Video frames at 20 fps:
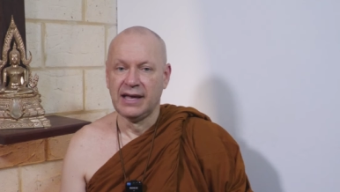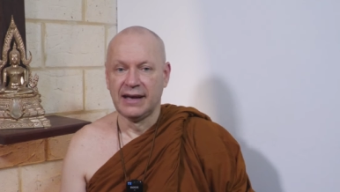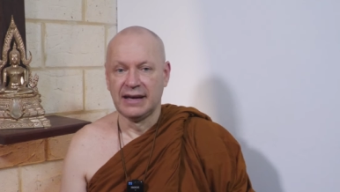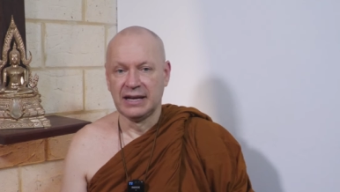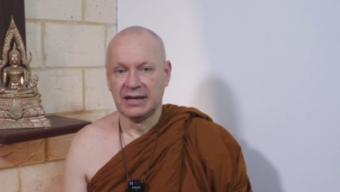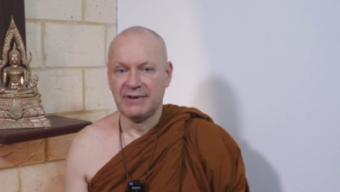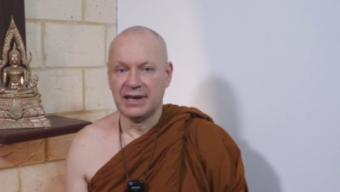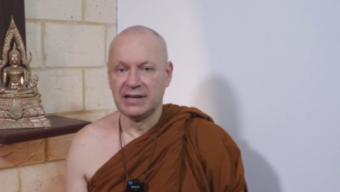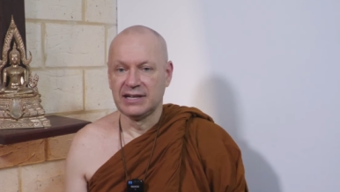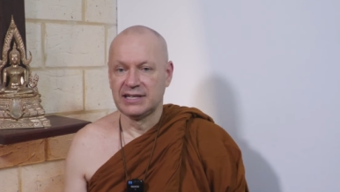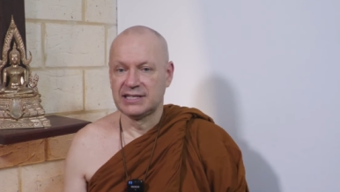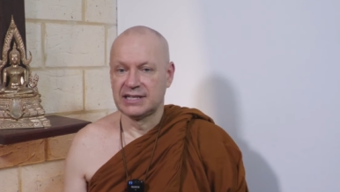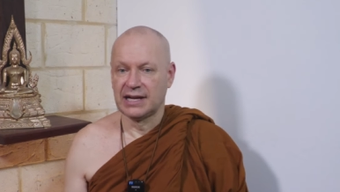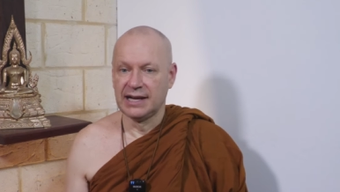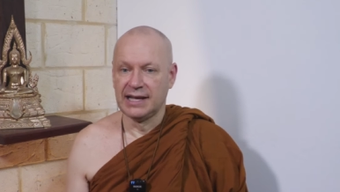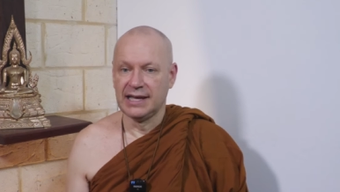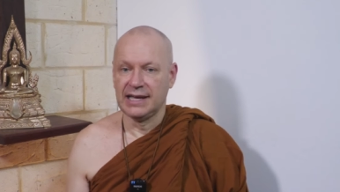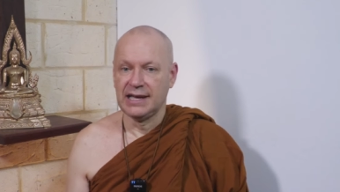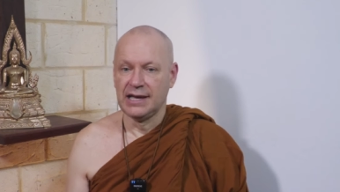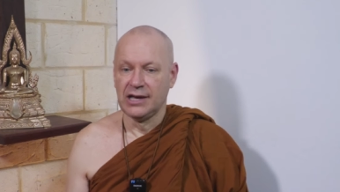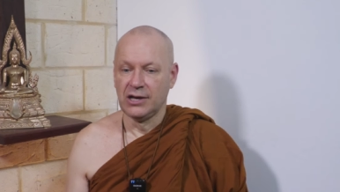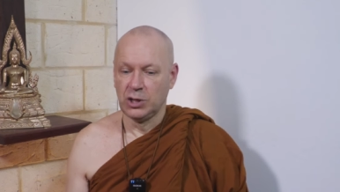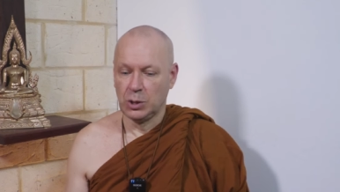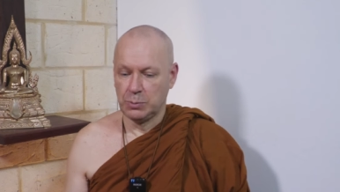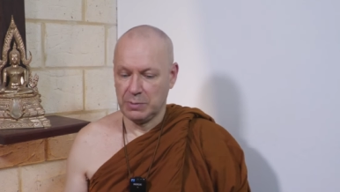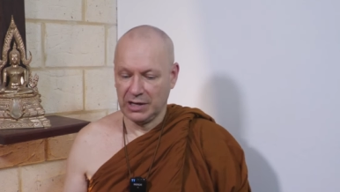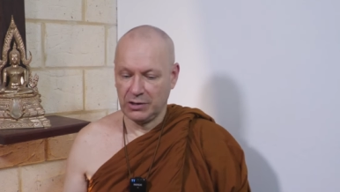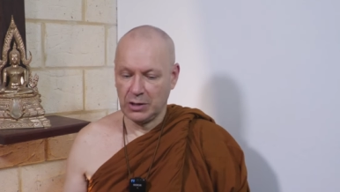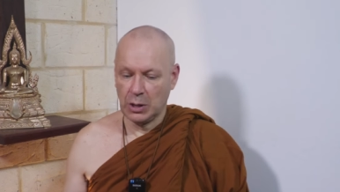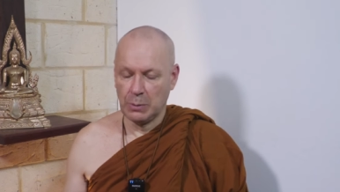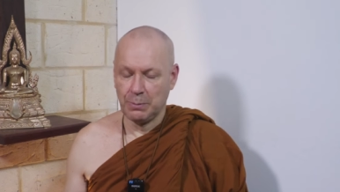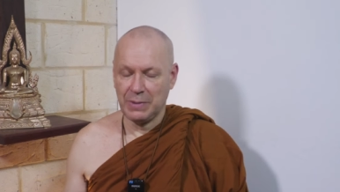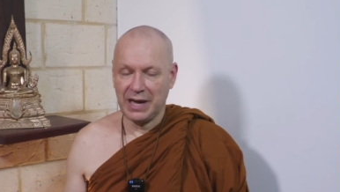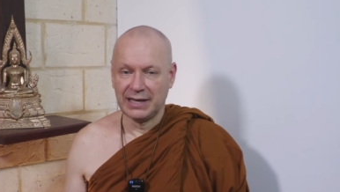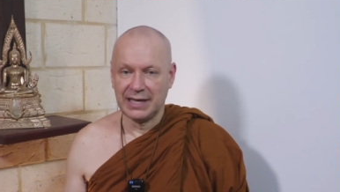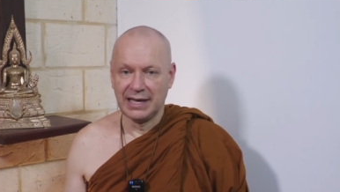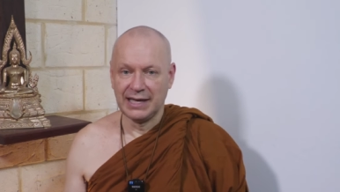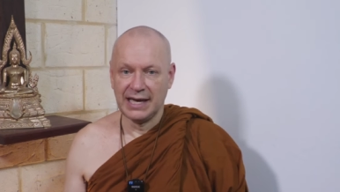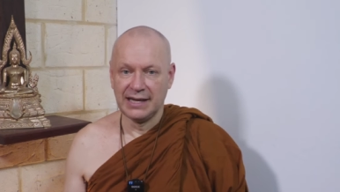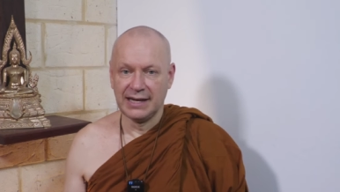And eventually you may come
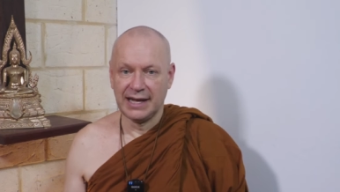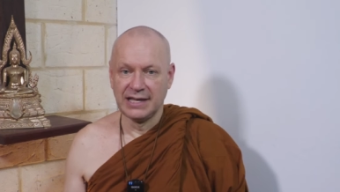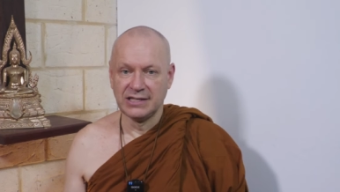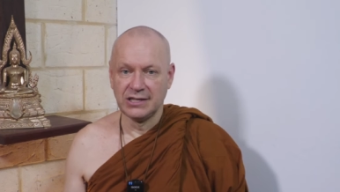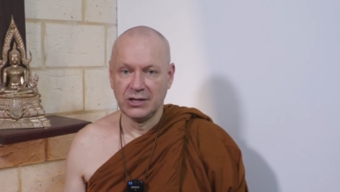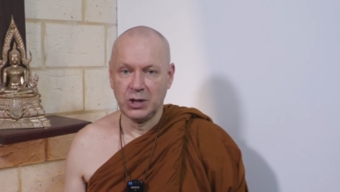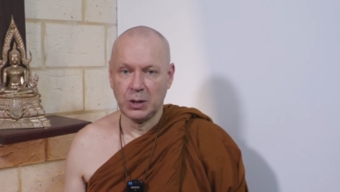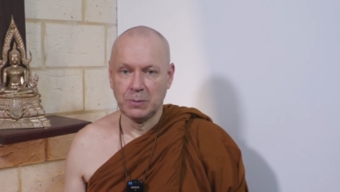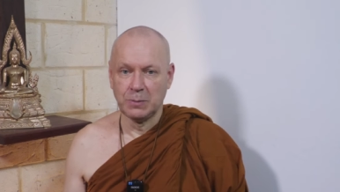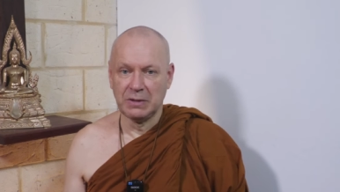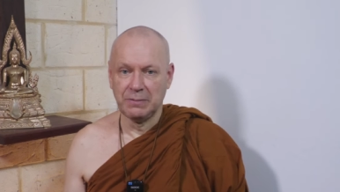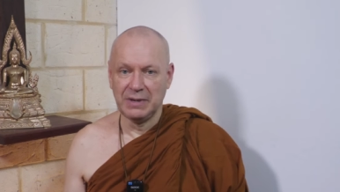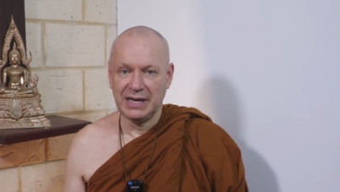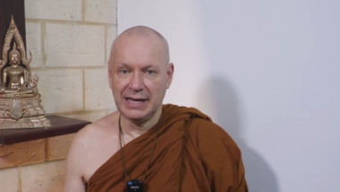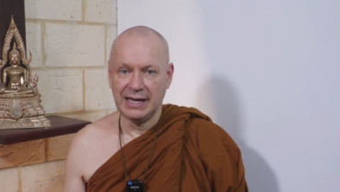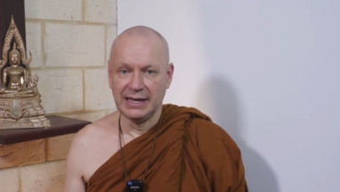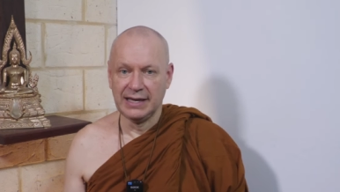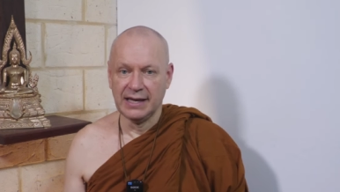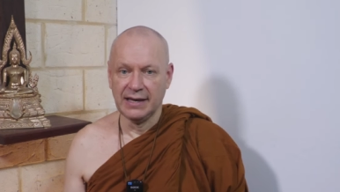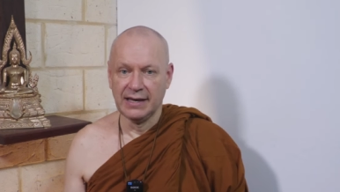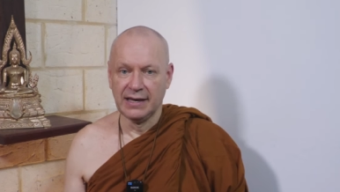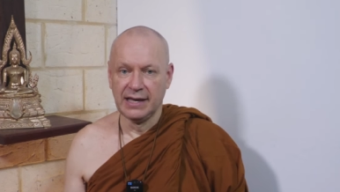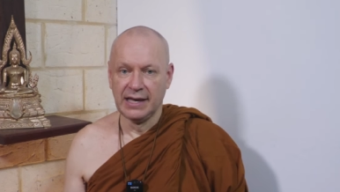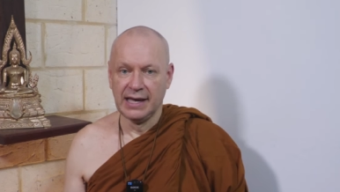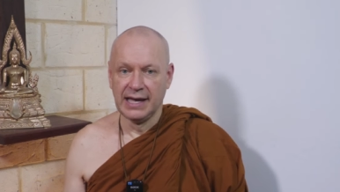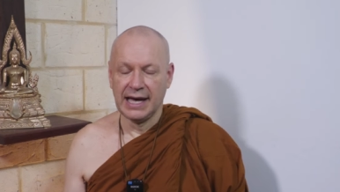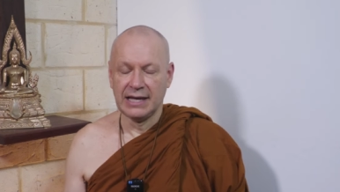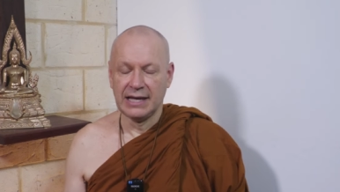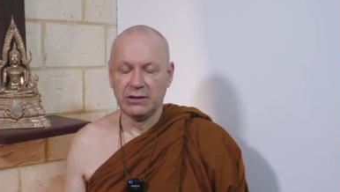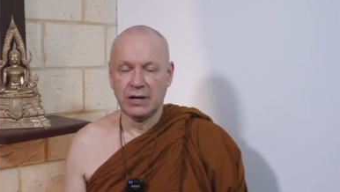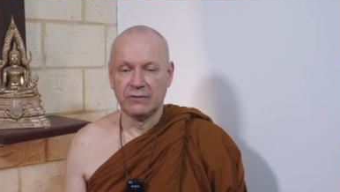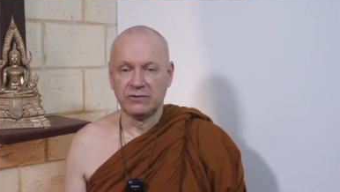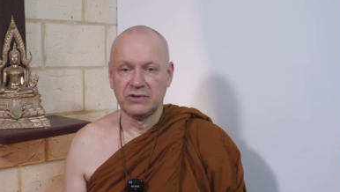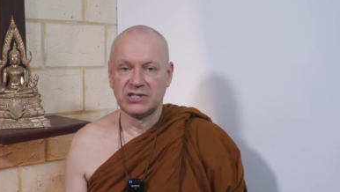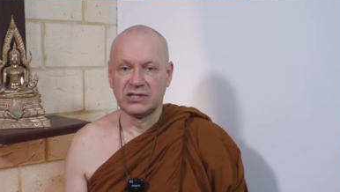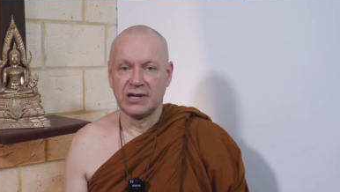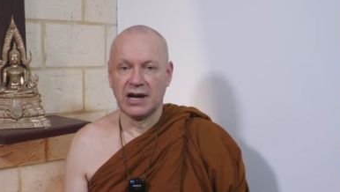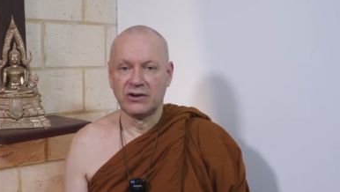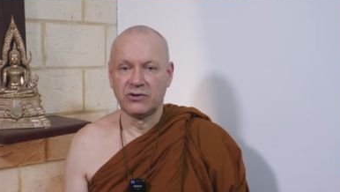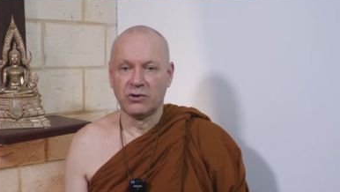back again as a human being. And you have to
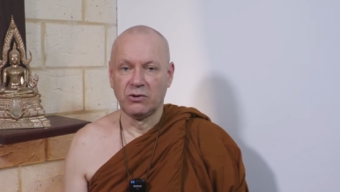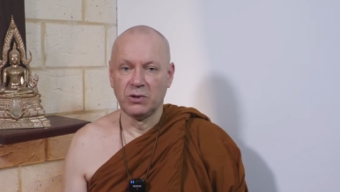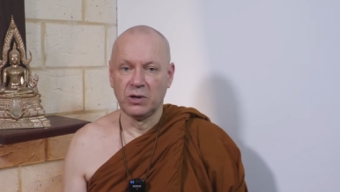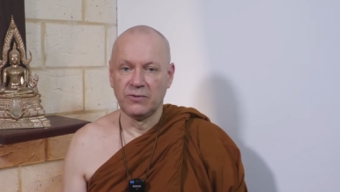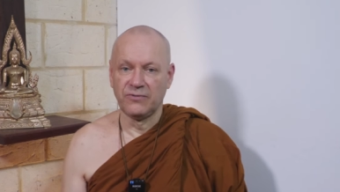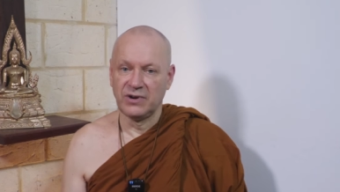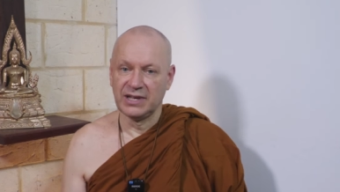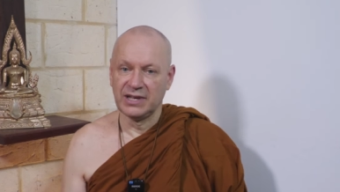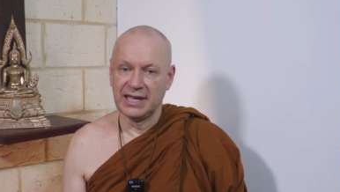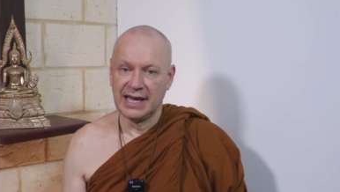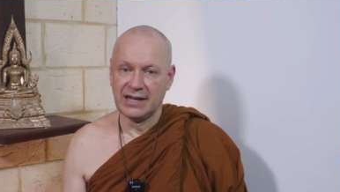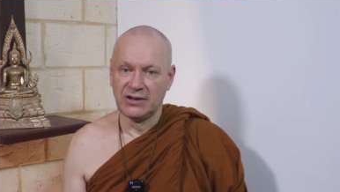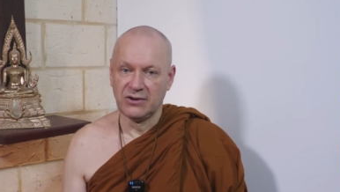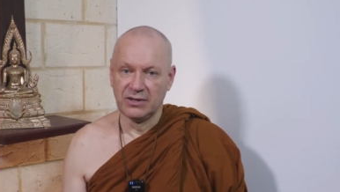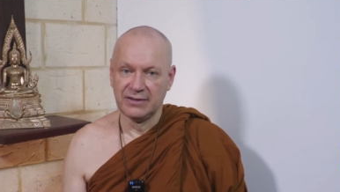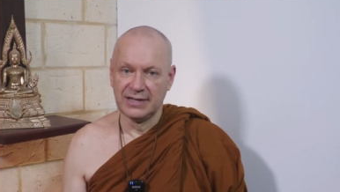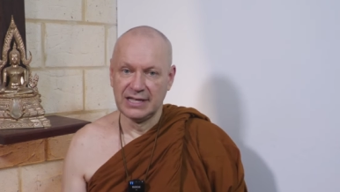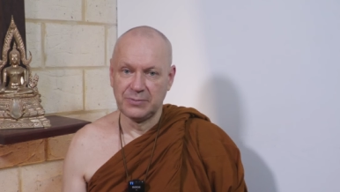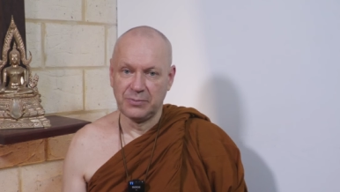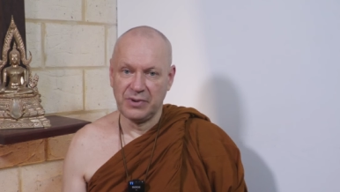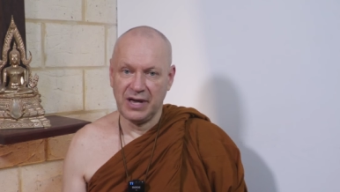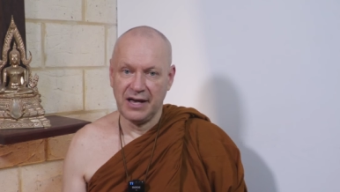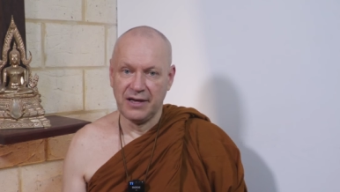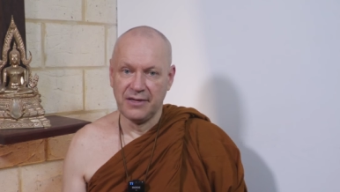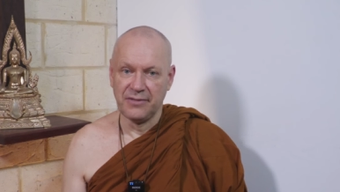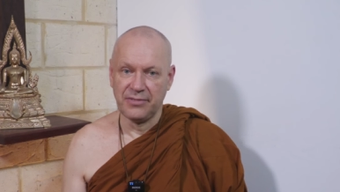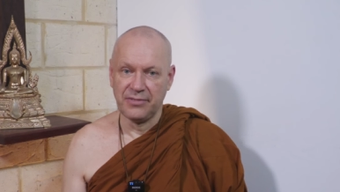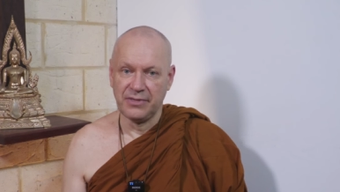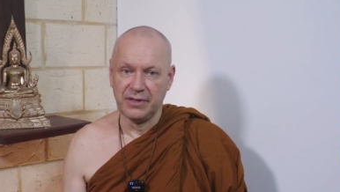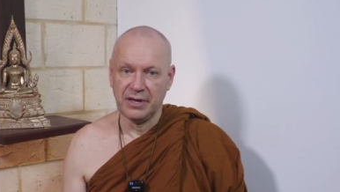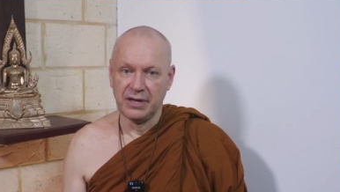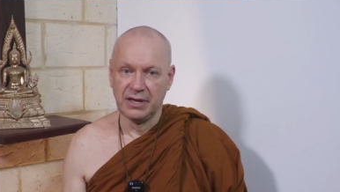start all over again on this path.